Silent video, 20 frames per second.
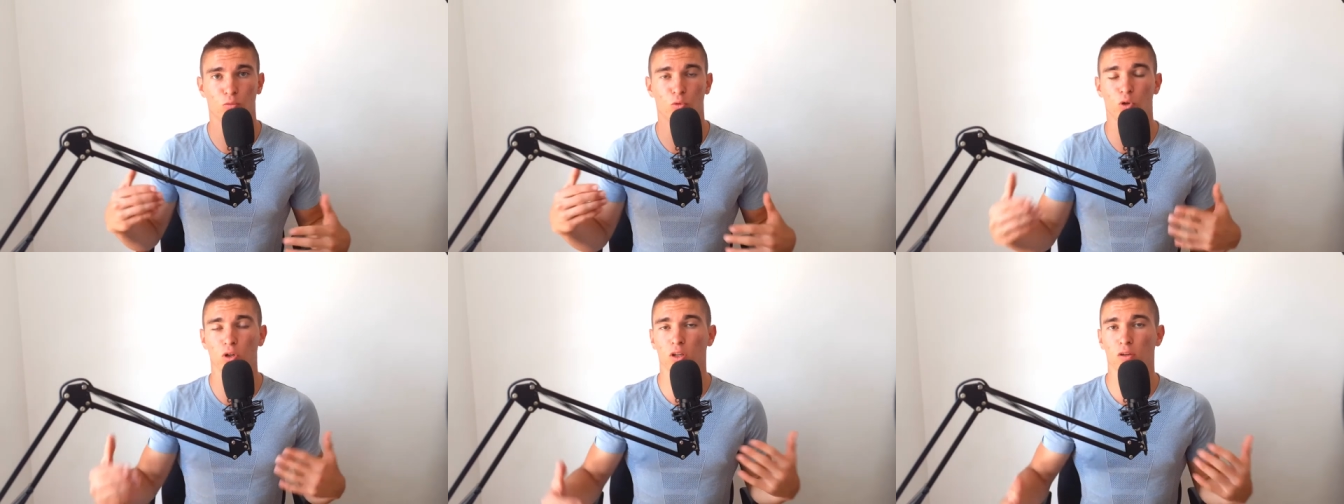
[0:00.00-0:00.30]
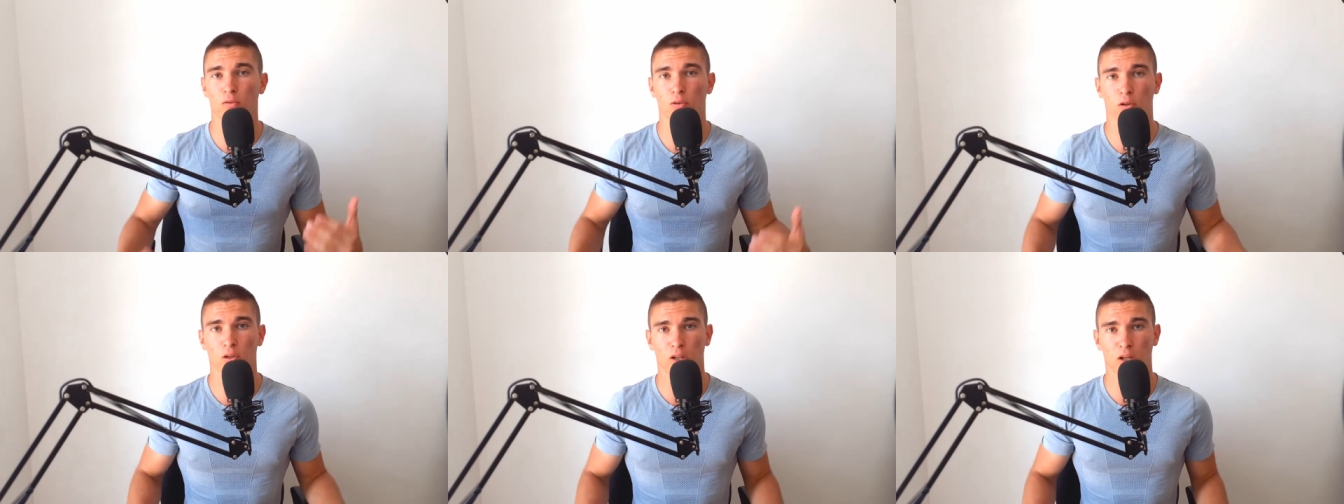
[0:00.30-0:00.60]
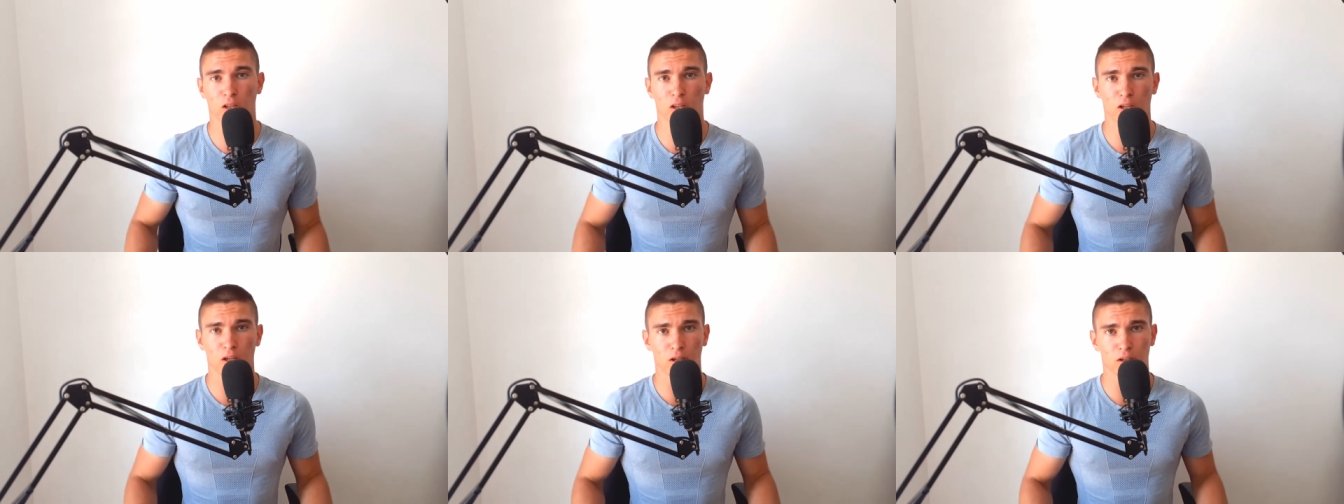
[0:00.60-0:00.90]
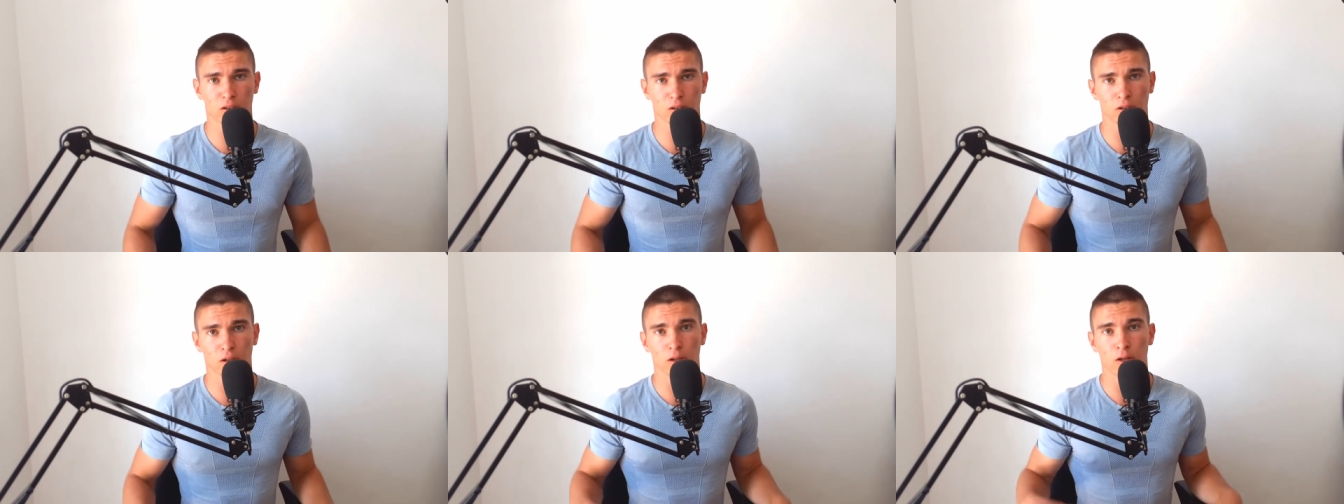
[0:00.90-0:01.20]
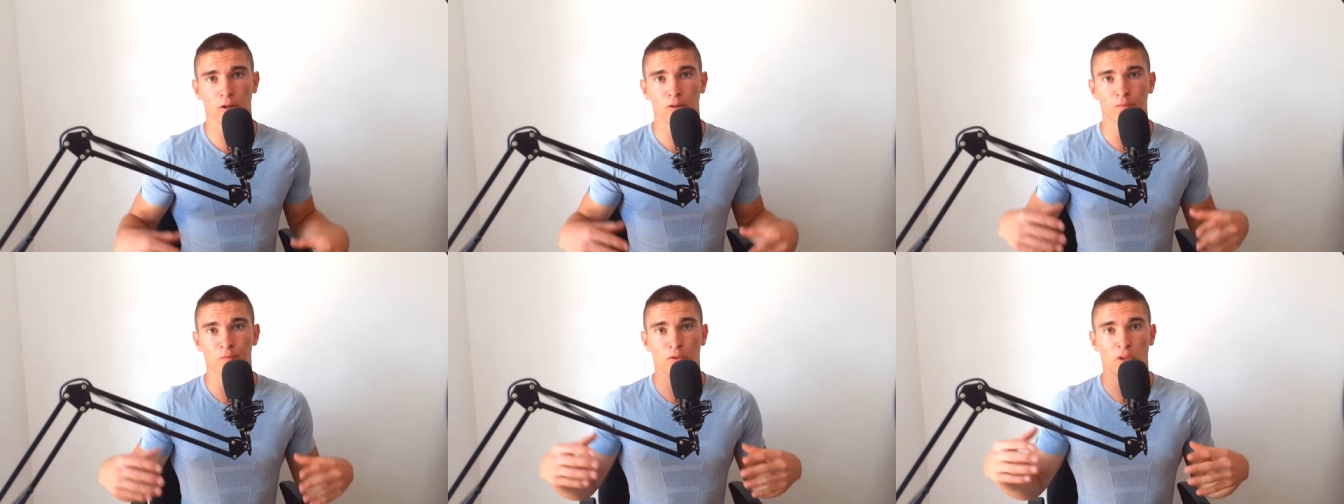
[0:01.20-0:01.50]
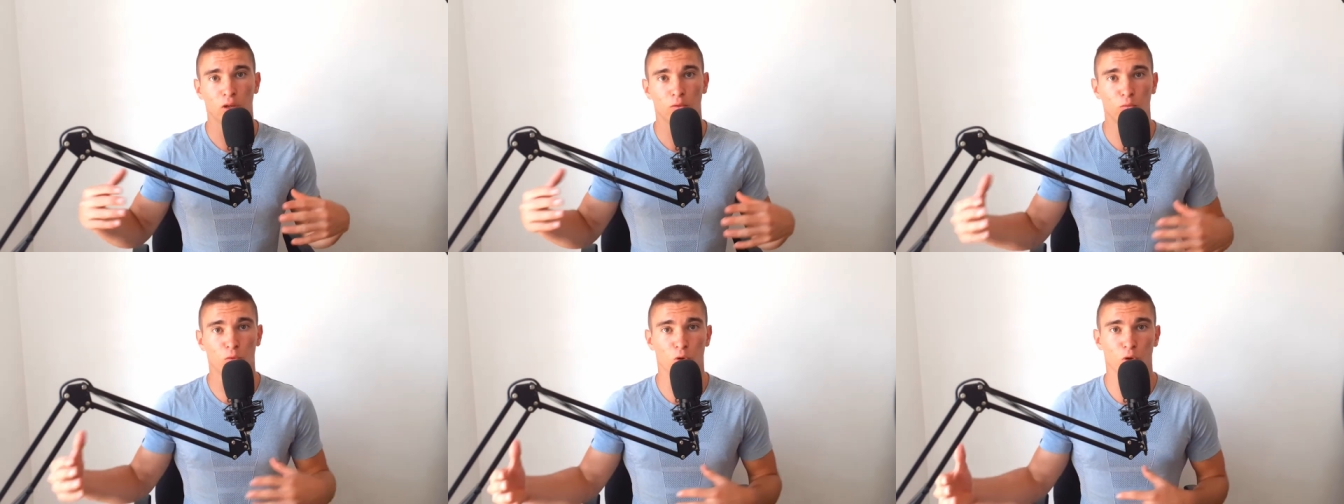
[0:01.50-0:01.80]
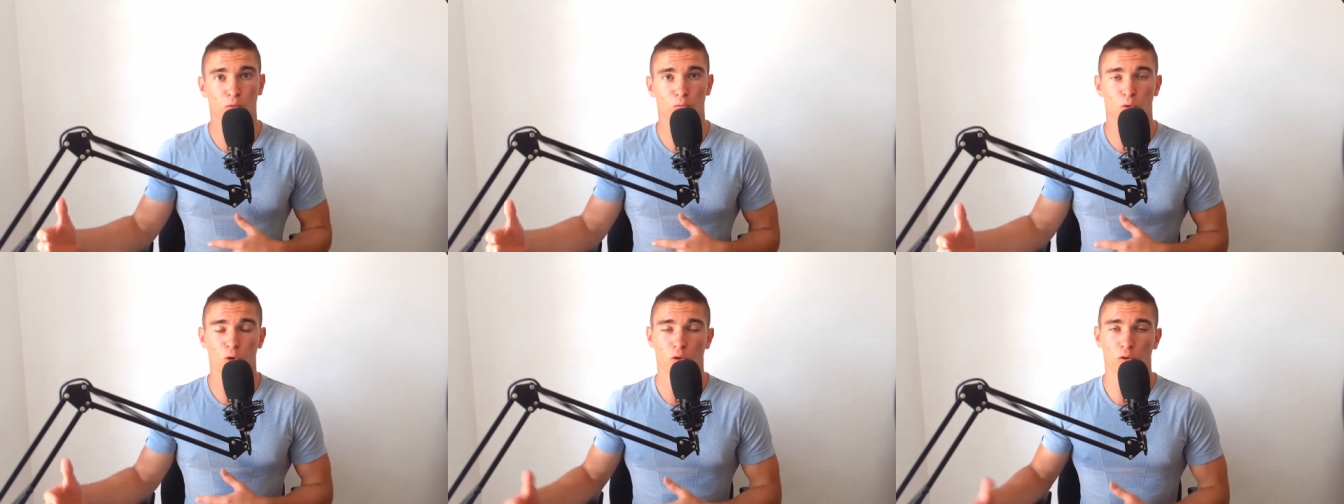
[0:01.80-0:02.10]
more different ideas
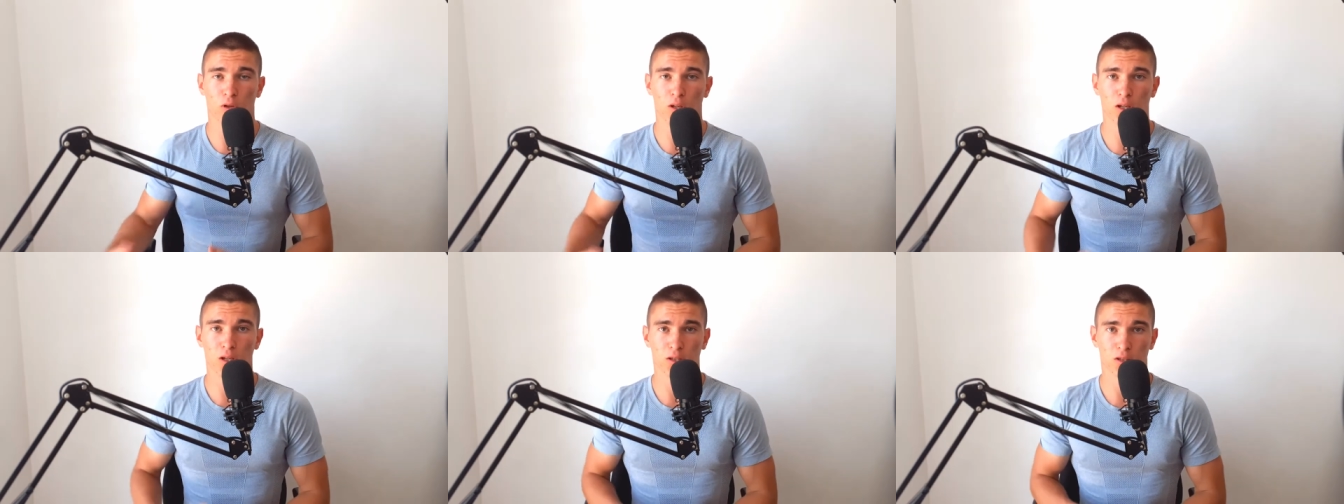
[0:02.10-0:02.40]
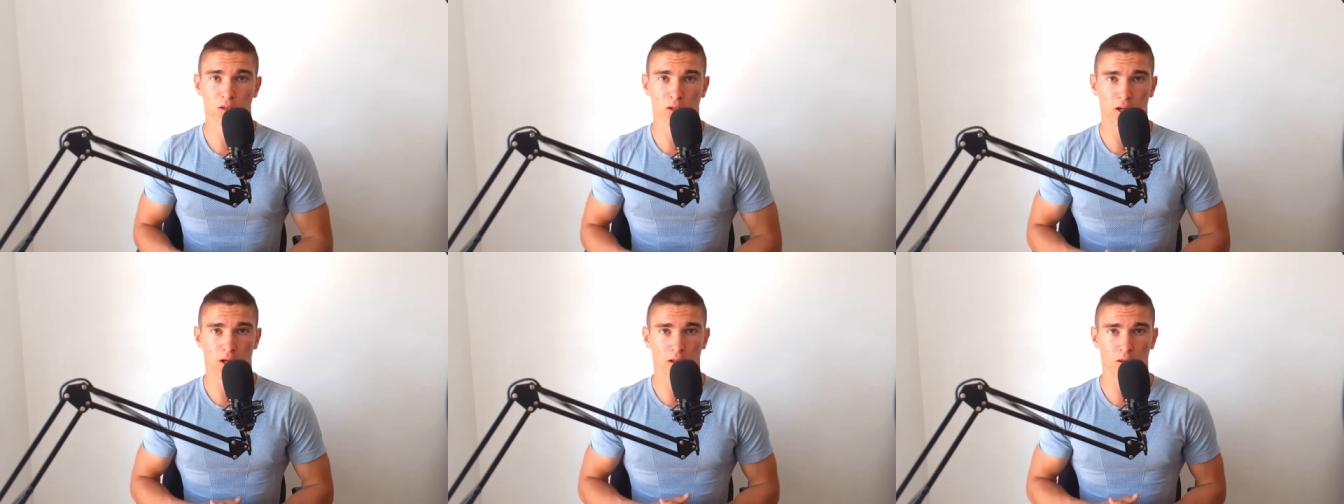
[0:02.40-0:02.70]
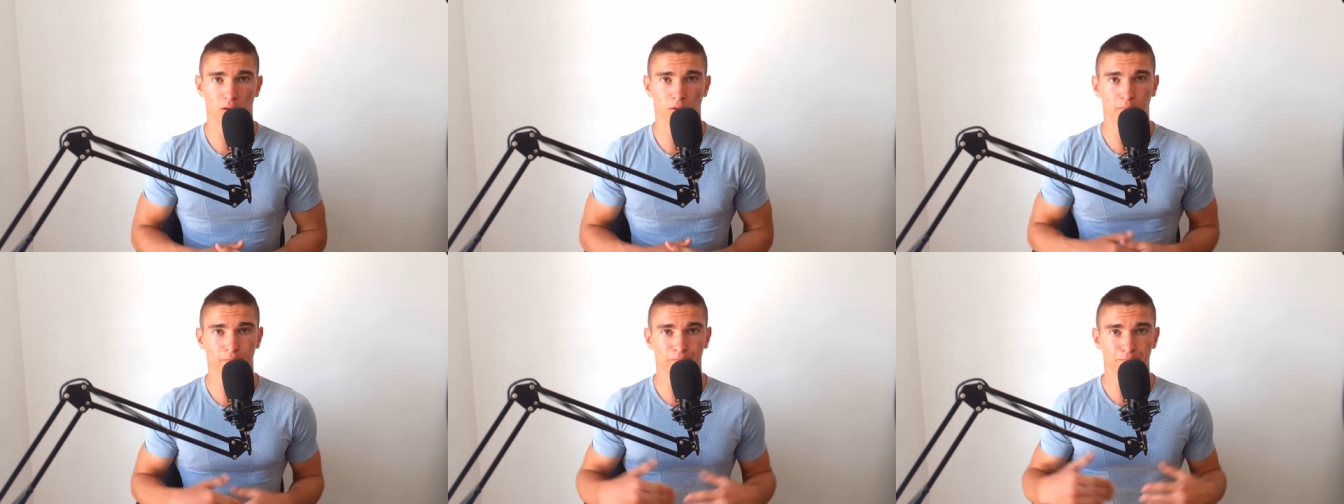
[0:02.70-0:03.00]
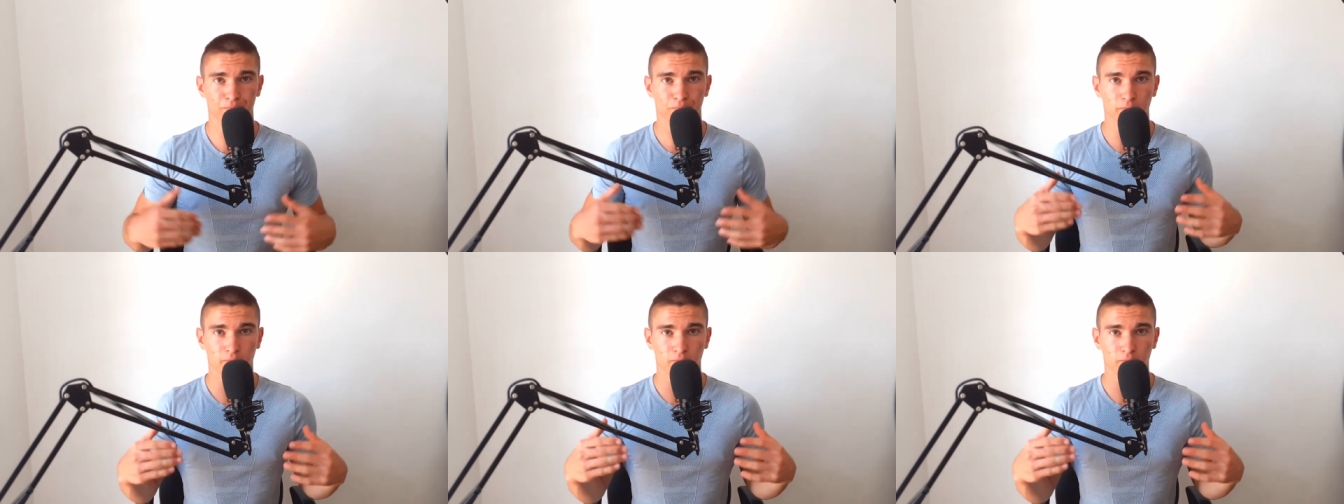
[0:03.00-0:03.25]
more more things and